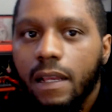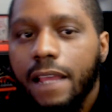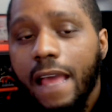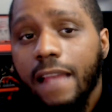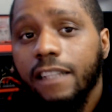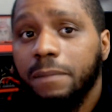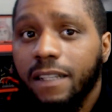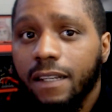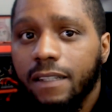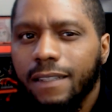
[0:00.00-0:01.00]
And that is
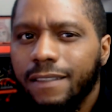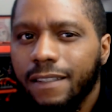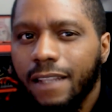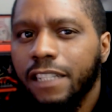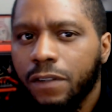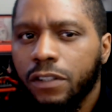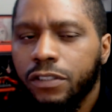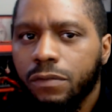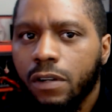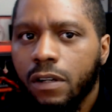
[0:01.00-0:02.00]
because in today's
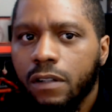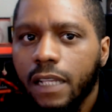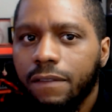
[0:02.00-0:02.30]
virtual world,